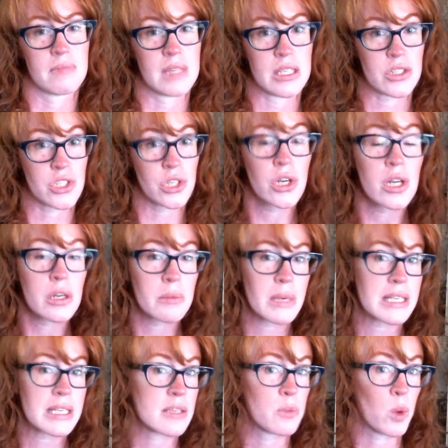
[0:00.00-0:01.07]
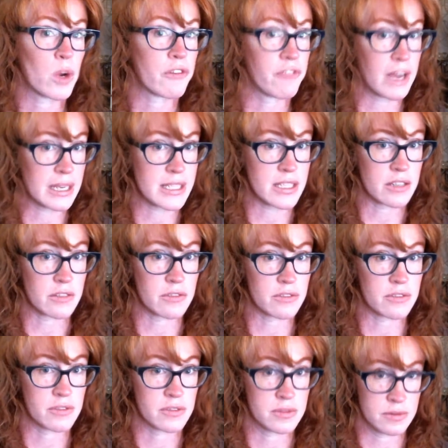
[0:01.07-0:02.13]
in turn makes it more effective,
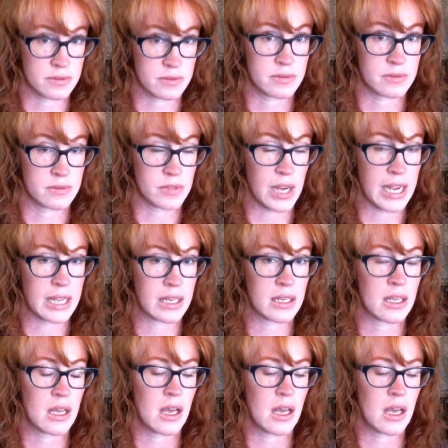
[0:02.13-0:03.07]
right?